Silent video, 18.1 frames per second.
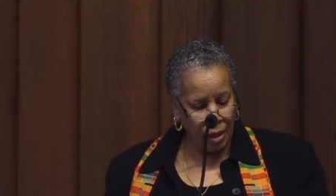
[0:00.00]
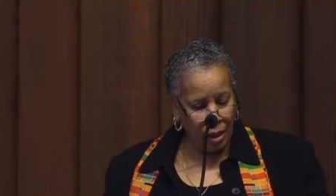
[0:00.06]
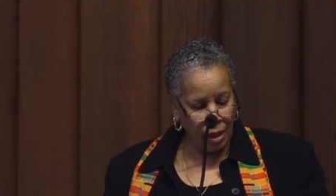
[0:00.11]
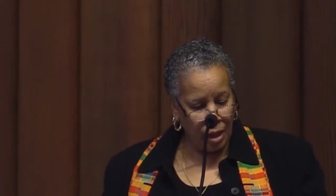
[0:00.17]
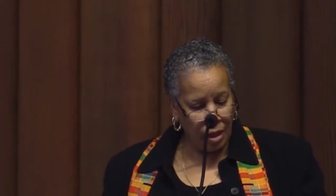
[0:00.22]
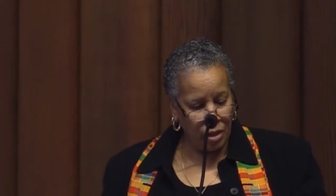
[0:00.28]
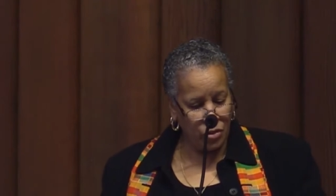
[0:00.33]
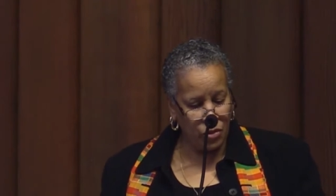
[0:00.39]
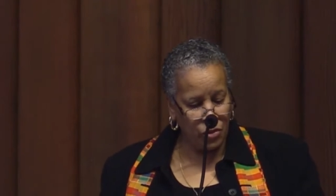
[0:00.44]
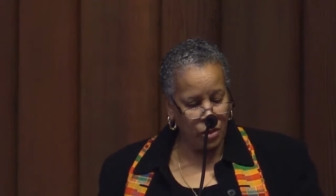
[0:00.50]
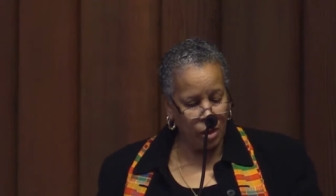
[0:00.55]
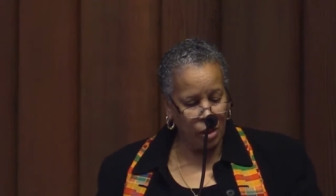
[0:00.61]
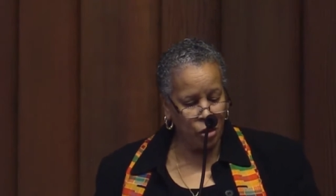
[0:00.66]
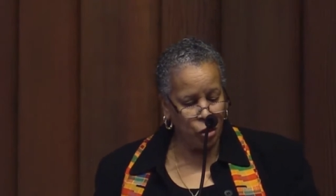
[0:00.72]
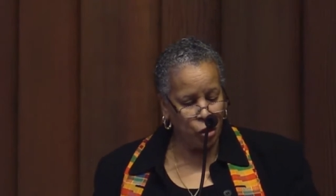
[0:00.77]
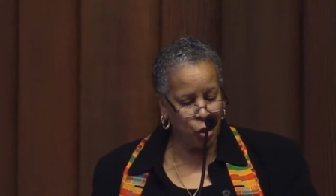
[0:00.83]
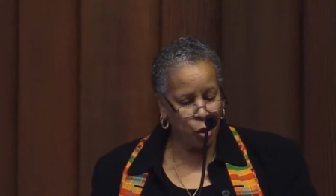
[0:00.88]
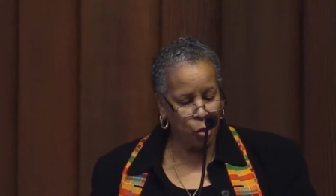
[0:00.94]
As
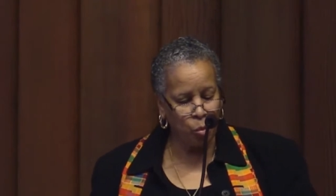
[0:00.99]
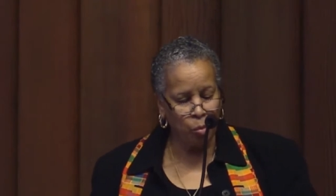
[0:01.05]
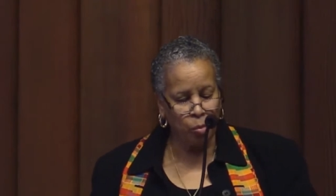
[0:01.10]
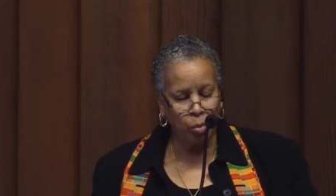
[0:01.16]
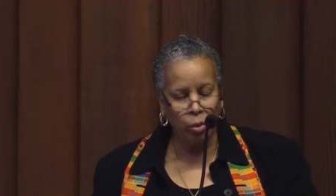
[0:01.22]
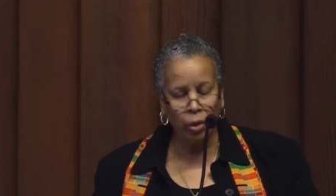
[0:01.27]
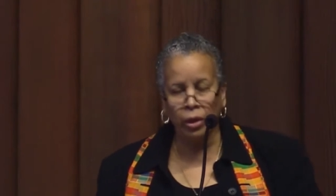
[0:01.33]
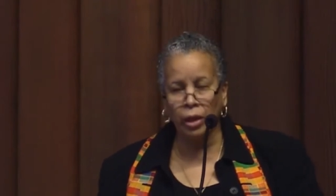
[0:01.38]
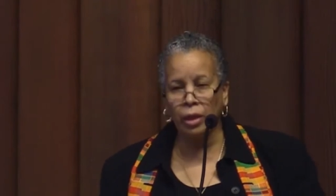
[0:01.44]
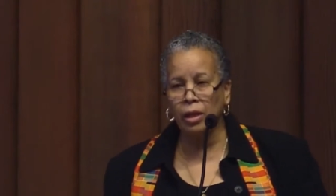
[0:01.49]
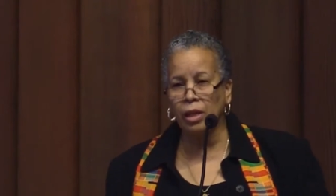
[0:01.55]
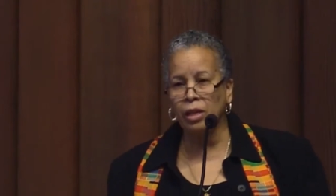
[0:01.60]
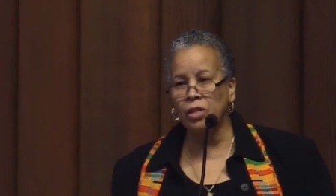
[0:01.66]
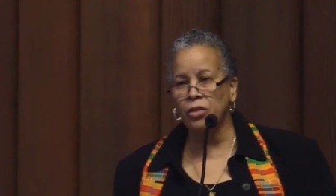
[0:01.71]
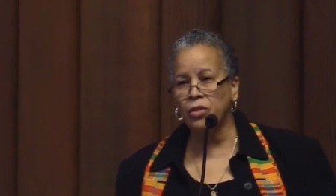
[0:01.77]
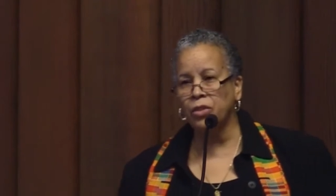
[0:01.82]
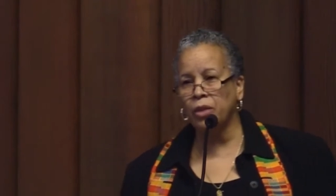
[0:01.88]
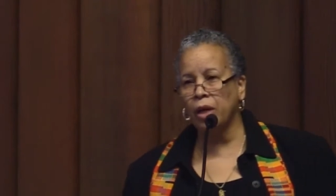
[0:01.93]
such, prayer
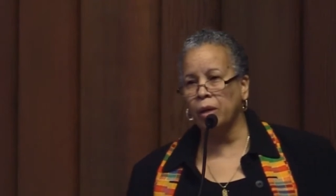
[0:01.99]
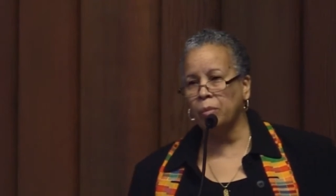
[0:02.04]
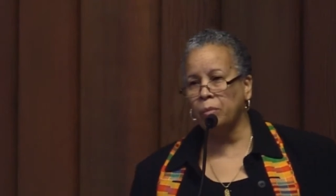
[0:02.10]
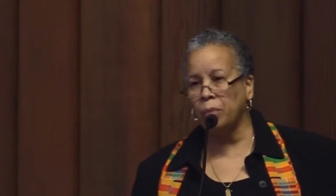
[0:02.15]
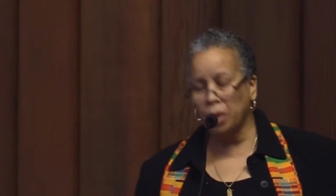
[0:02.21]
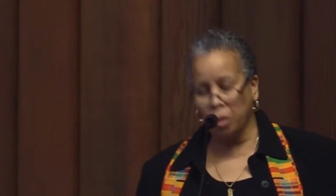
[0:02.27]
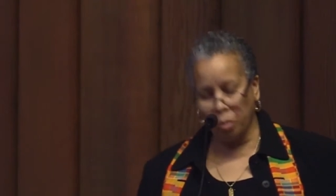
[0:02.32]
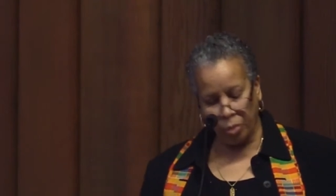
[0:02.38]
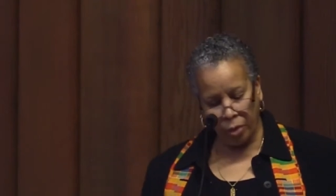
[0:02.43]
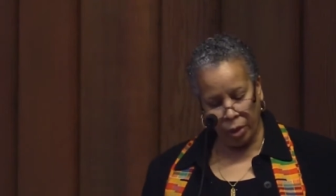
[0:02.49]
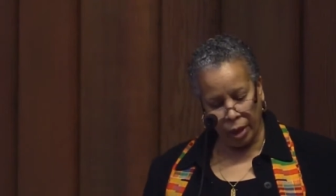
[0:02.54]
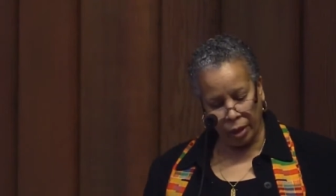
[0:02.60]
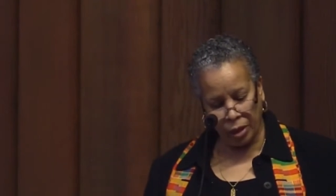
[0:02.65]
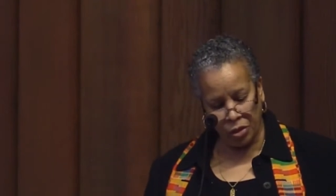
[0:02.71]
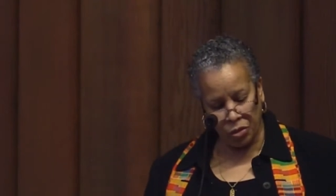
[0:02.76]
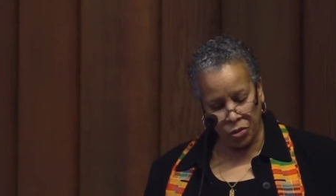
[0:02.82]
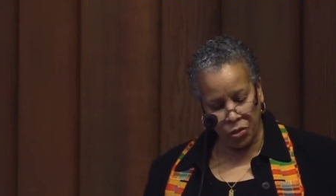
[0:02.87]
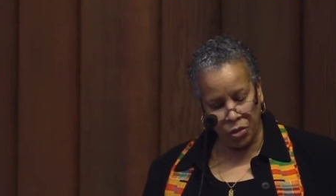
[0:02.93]
has not been a
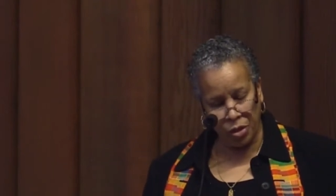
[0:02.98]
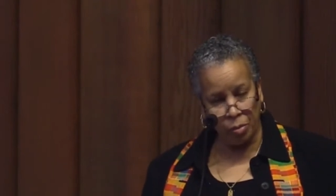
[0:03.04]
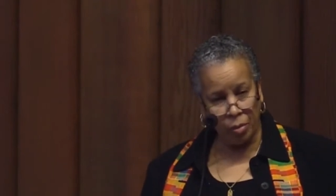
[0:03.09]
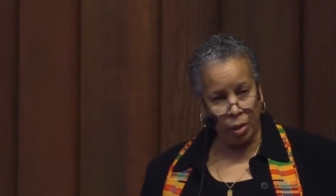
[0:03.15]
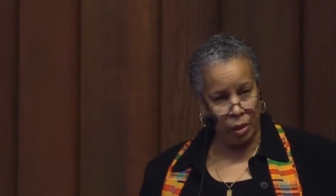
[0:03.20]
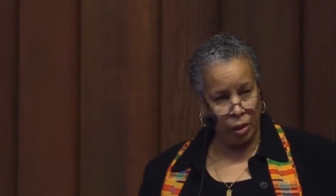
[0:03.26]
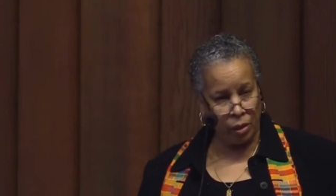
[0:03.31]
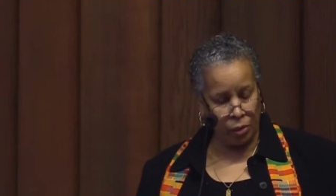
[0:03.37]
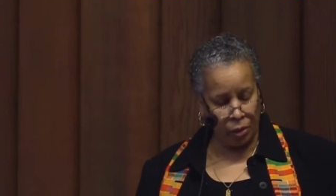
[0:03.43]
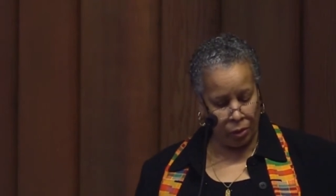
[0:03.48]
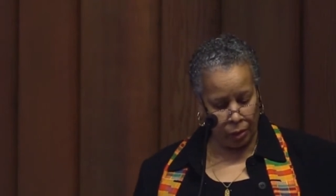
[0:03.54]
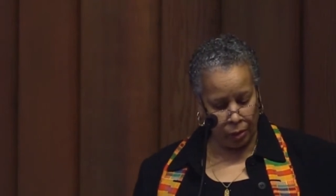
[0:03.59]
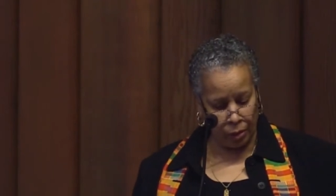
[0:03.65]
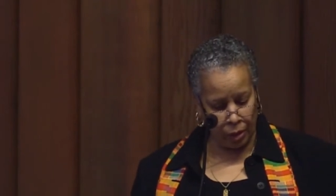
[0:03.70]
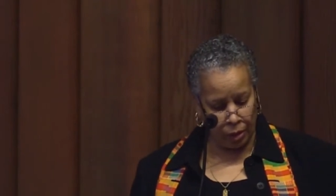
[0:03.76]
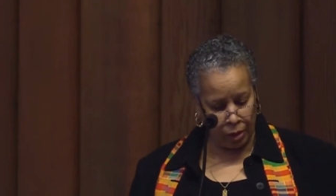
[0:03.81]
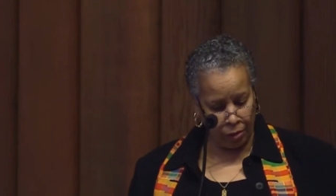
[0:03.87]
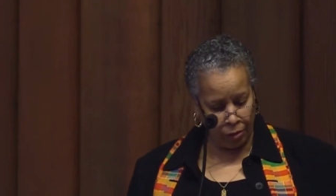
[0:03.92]
practice in my adult
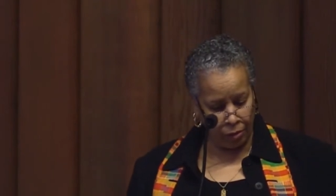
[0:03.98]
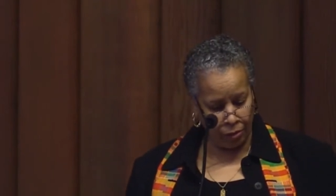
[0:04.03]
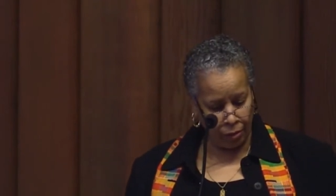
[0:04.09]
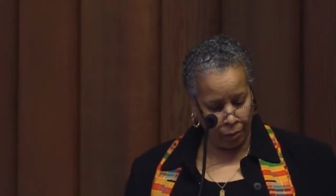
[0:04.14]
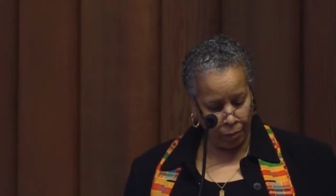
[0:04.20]
life.